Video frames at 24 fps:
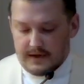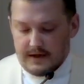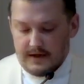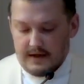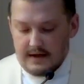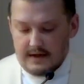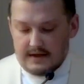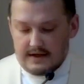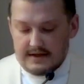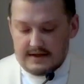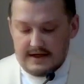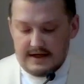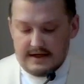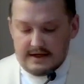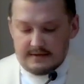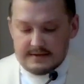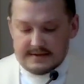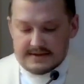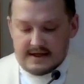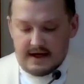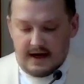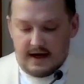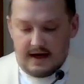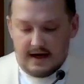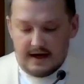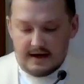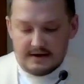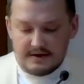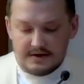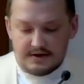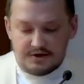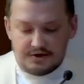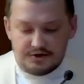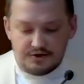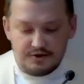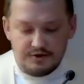Indeed, it was
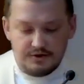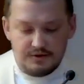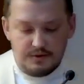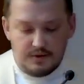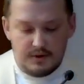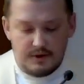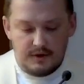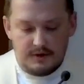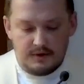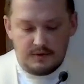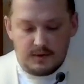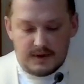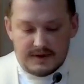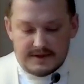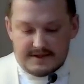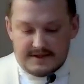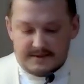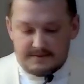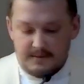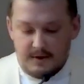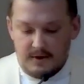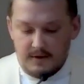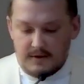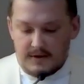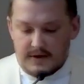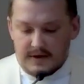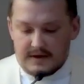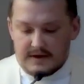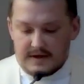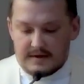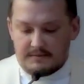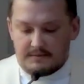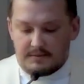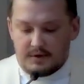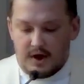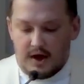God's true word once spoken
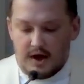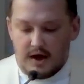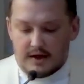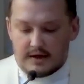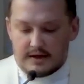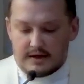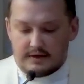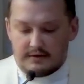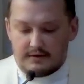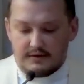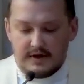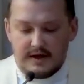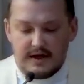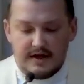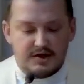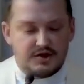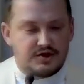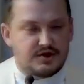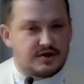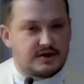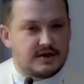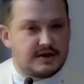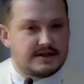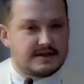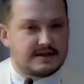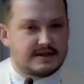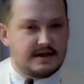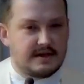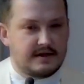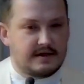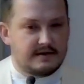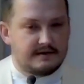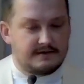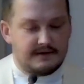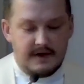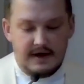that brought creation
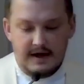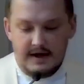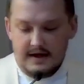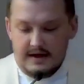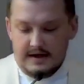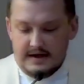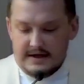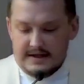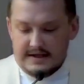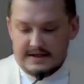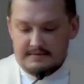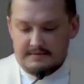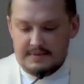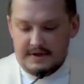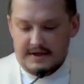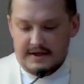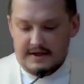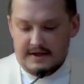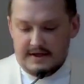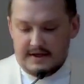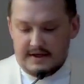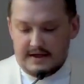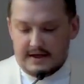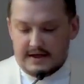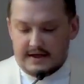itself into being,